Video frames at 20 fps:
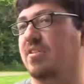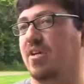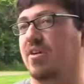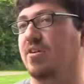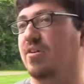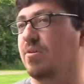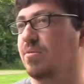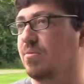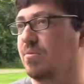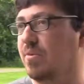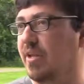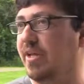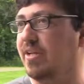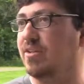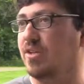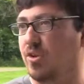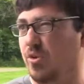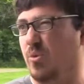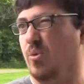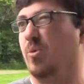tell you
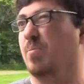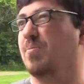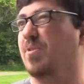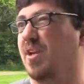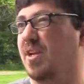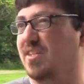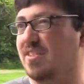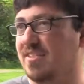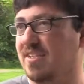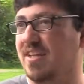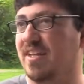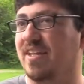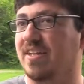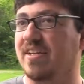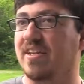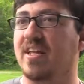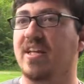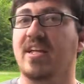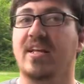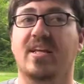like the group that it's
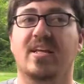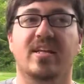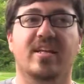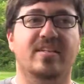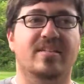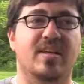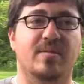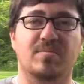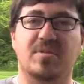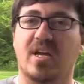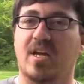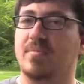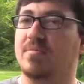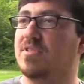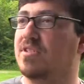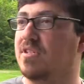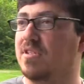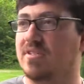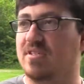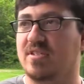in. And
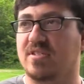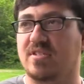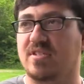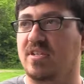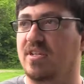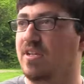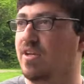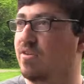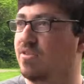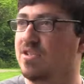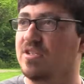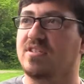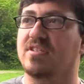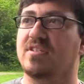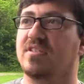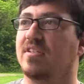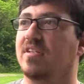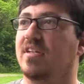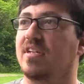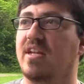sometimes it's, you know,
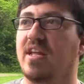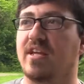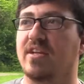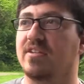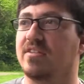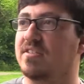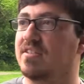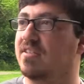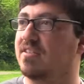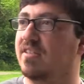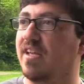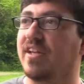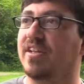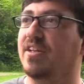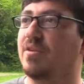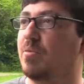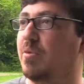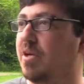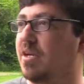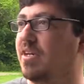just nails
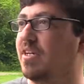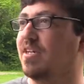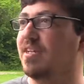exactly what it